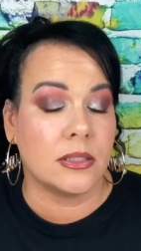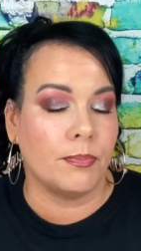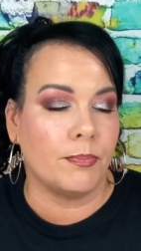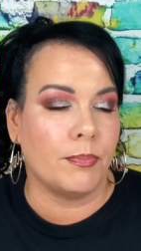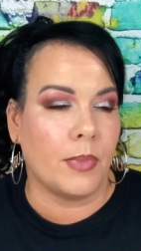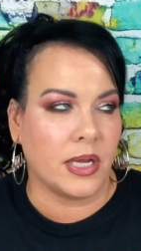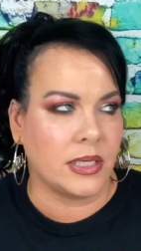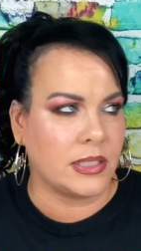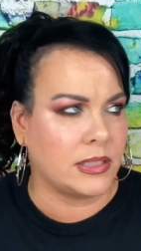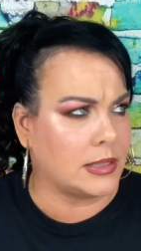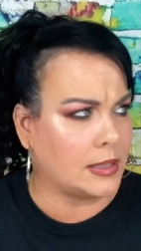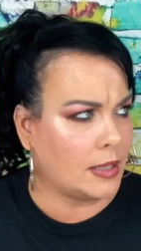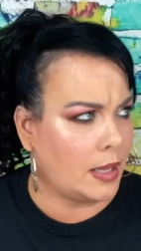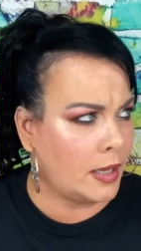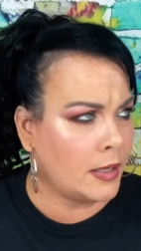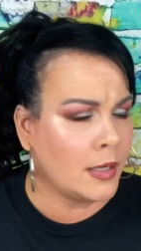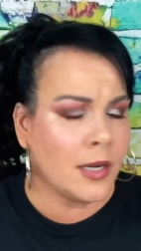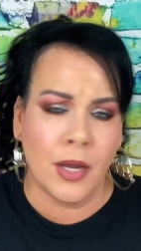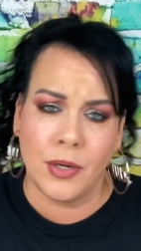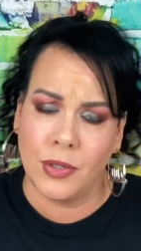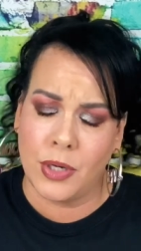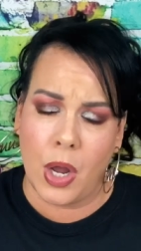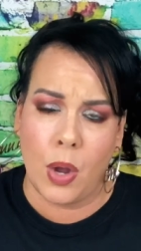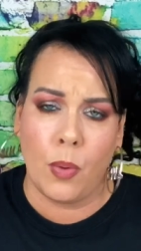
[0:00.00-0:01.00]
my
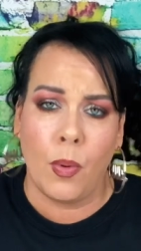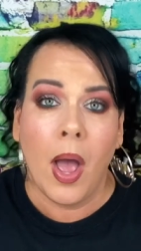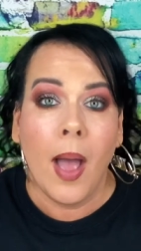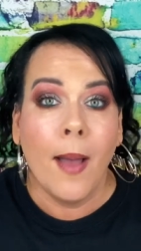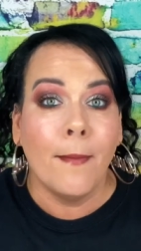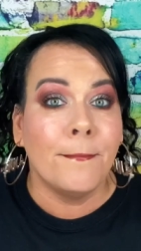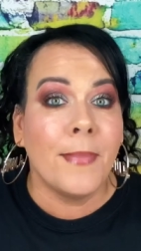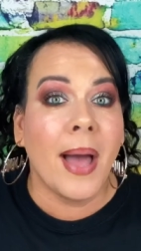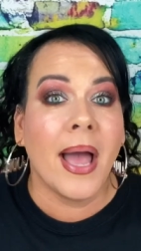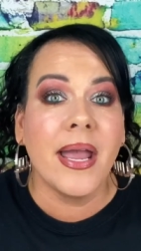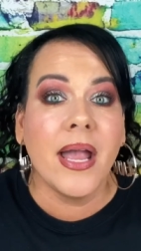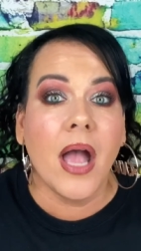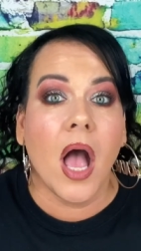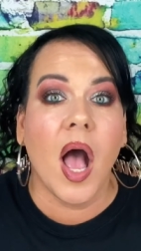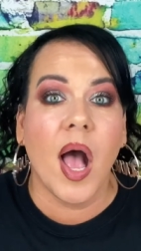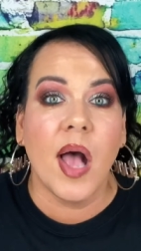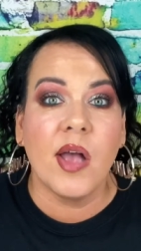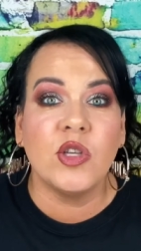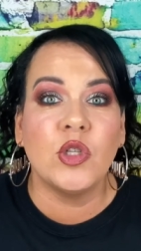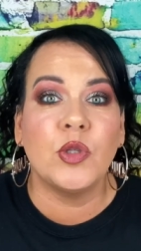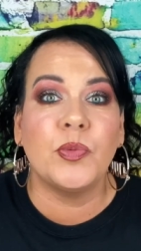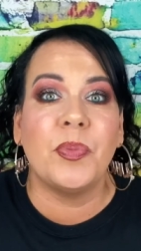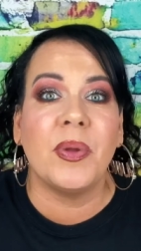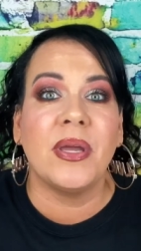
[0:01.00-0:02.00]
son, no, my
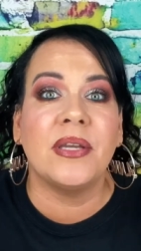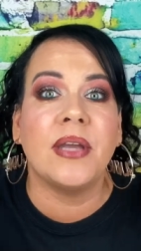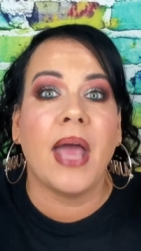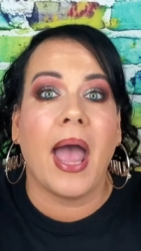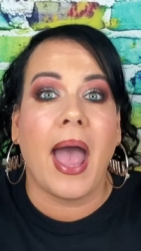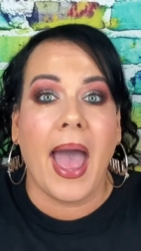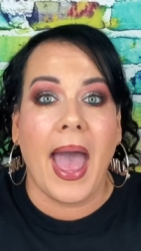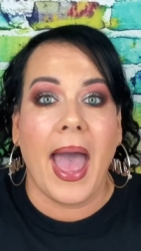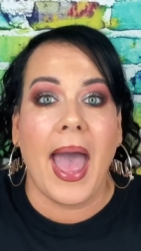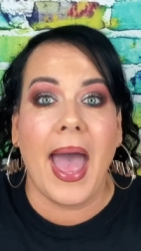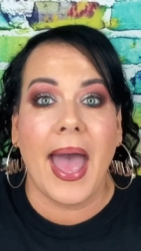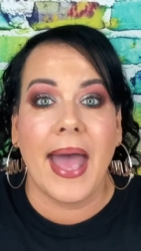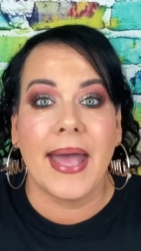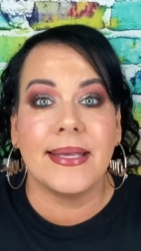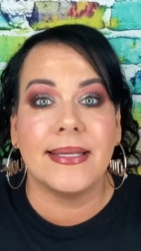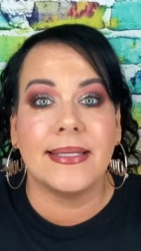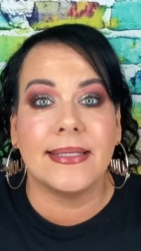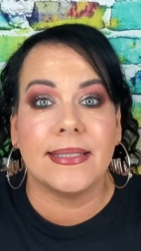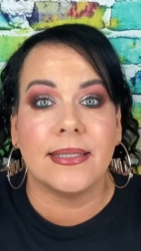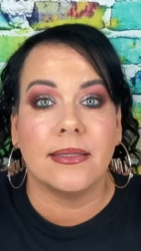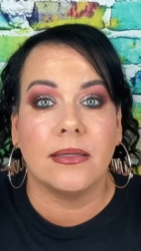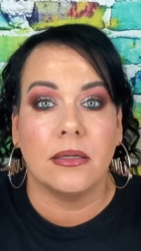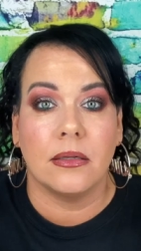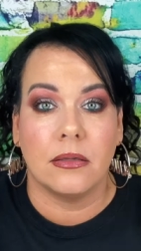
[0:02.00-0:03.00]
husband
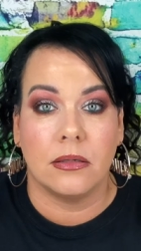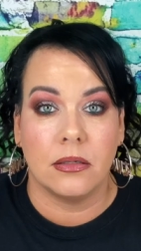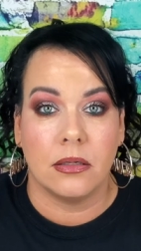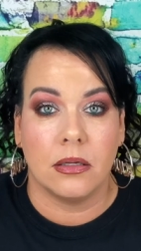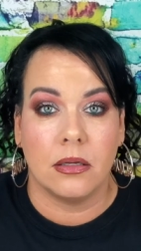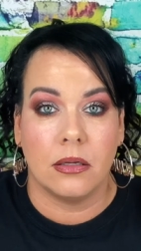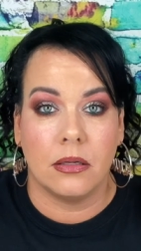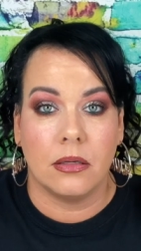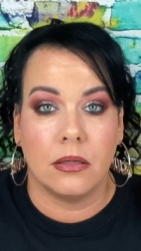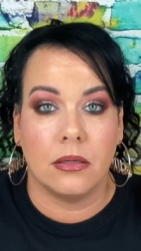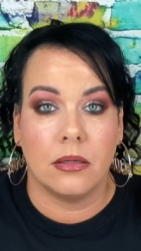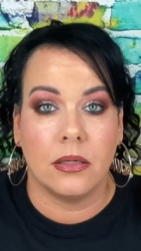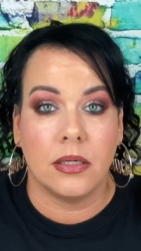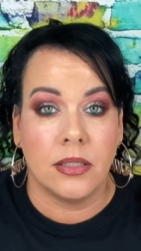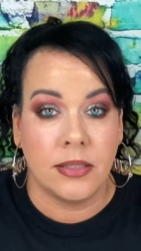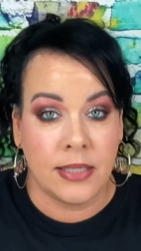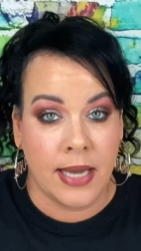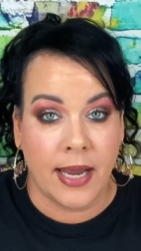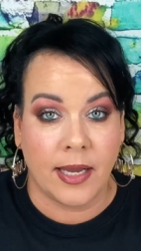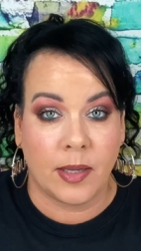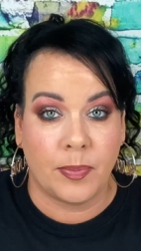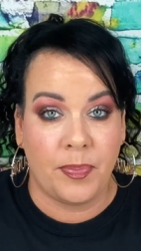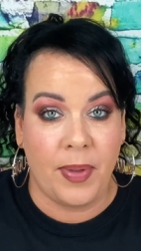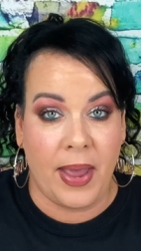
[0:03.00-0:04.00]
has
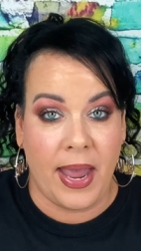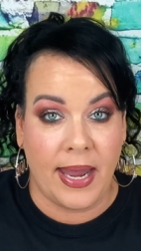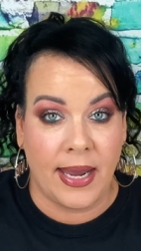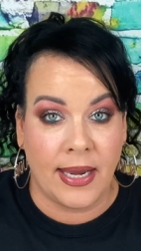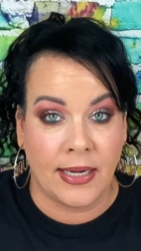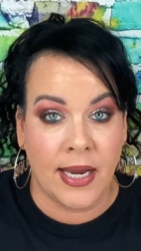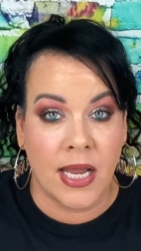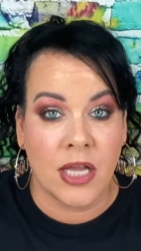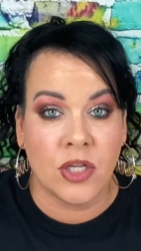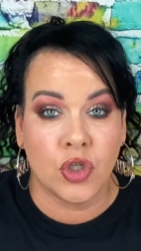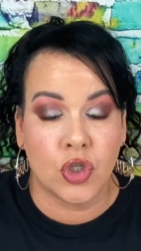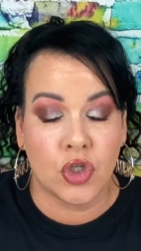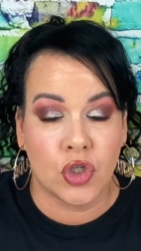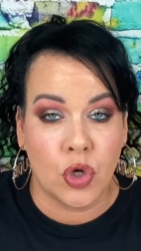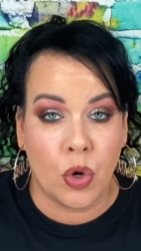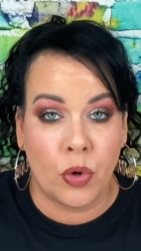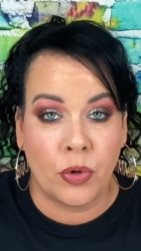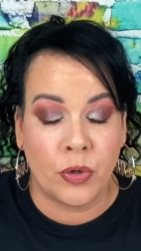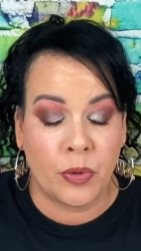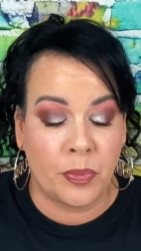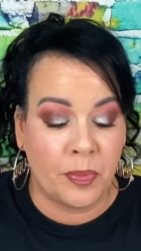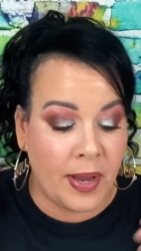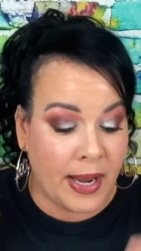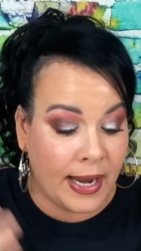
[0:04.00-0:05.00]
neck pain and
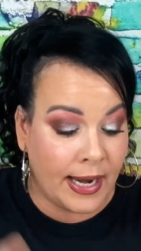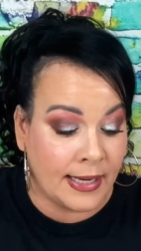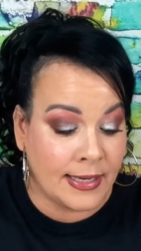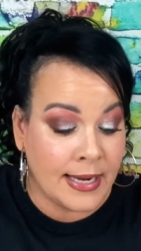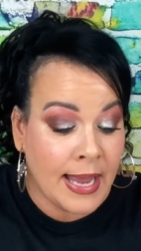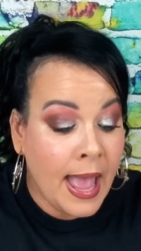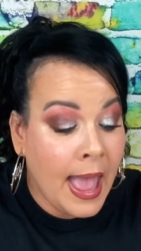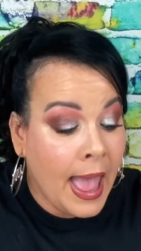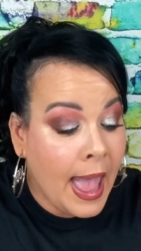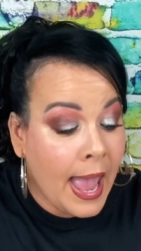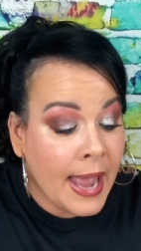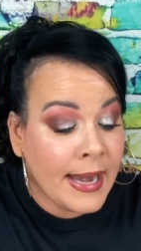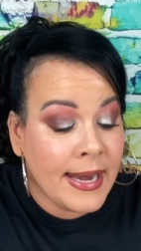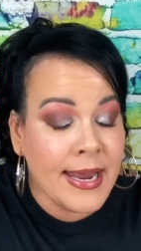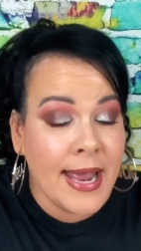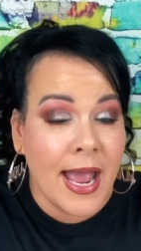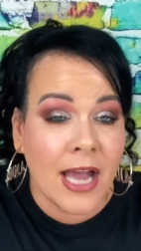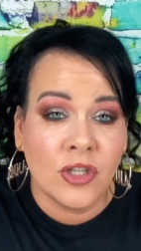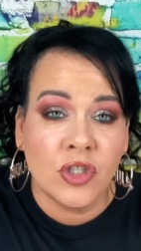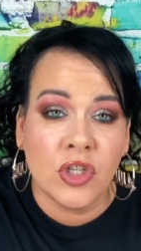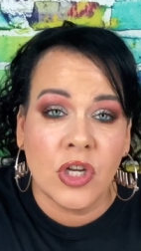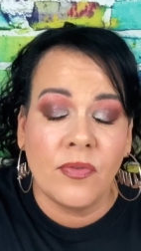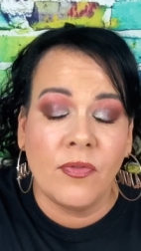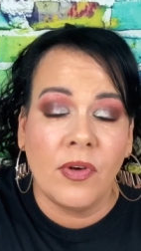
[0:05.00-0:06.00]
shoulder pain. And he
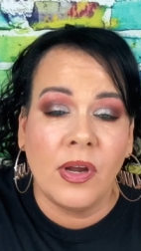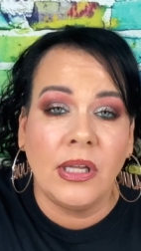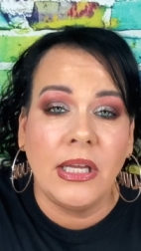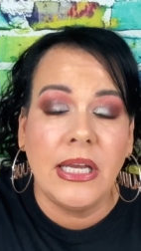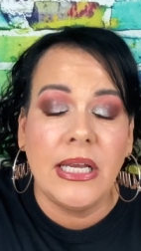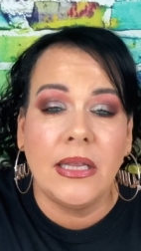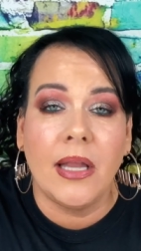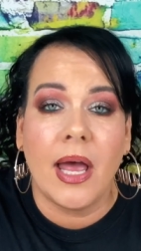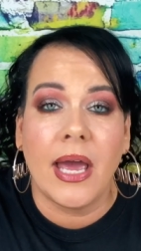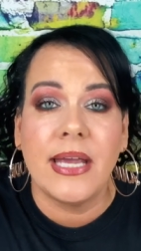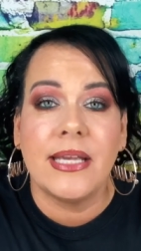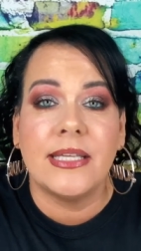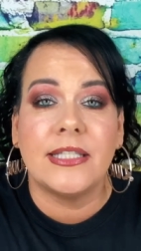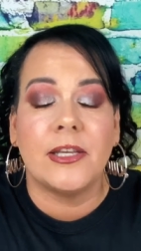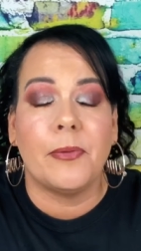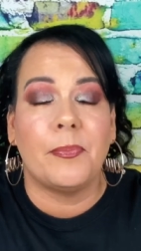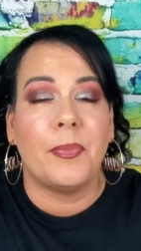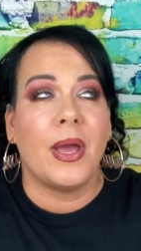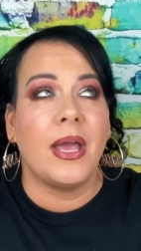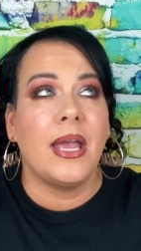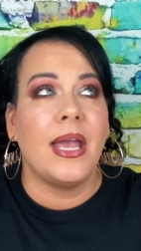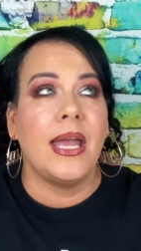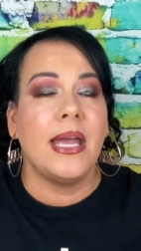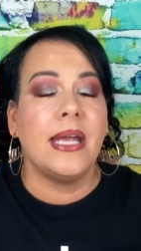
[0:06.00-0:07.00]
actually really likes
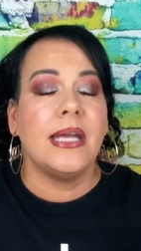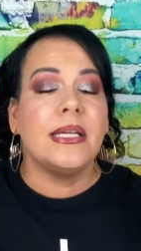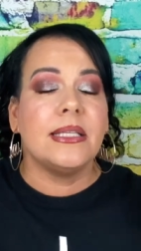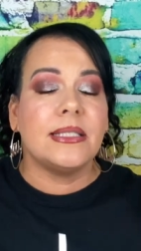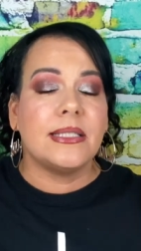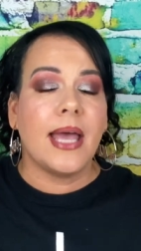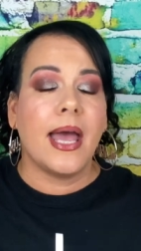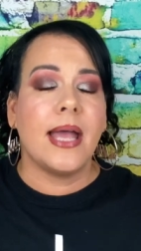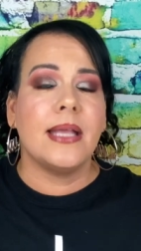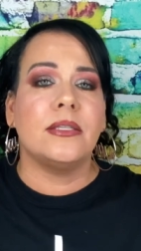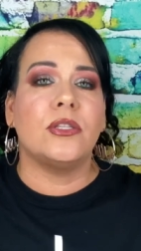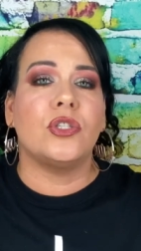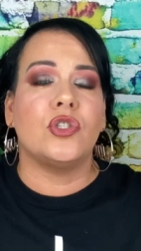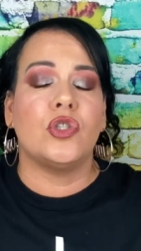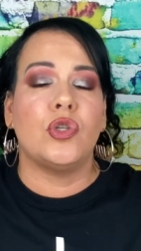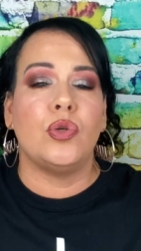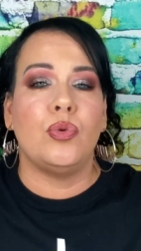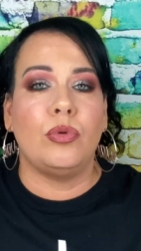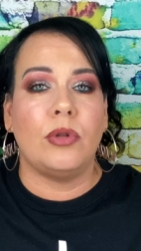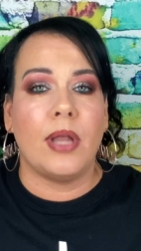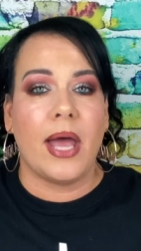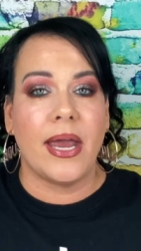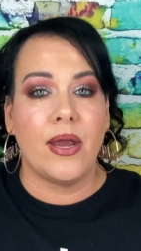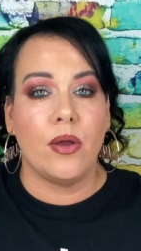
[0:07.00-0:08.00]
it, but he tends
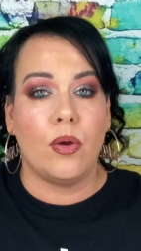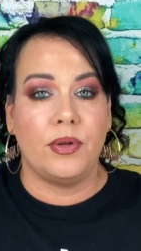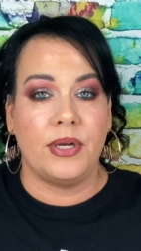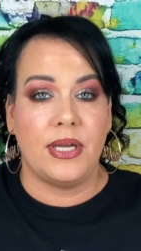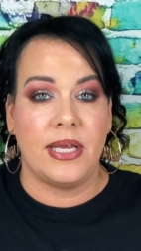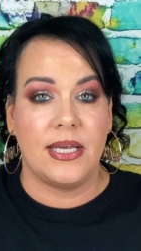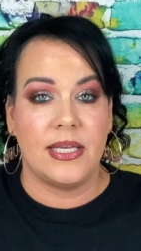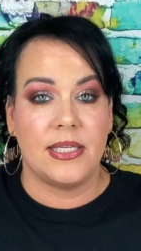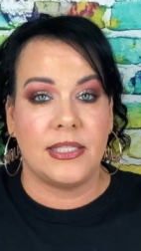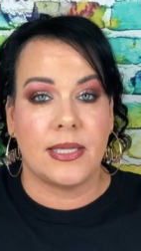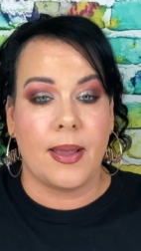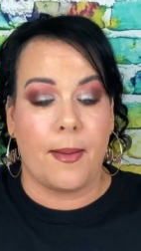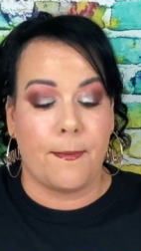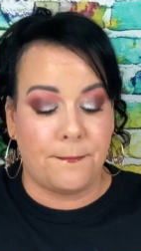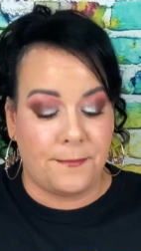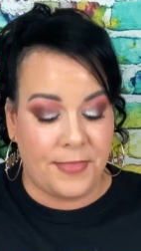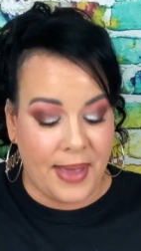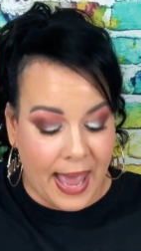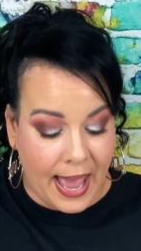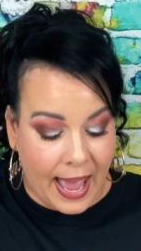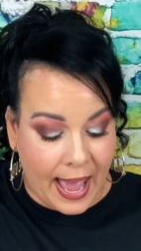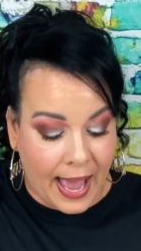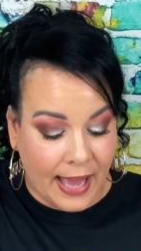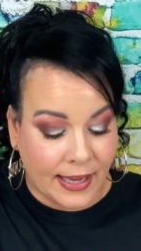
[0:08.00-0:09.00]
to lay on his
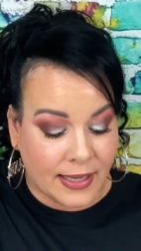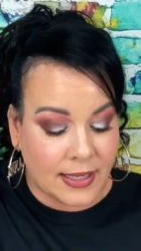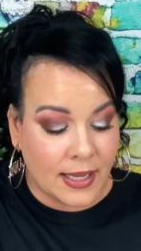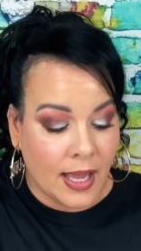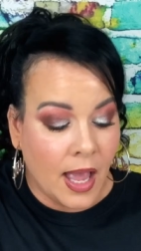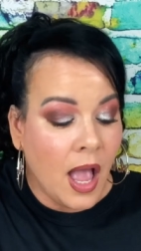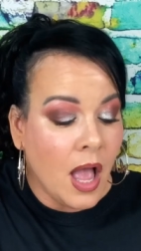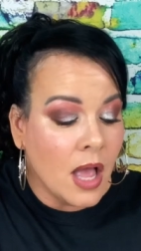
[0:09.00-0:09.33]
back.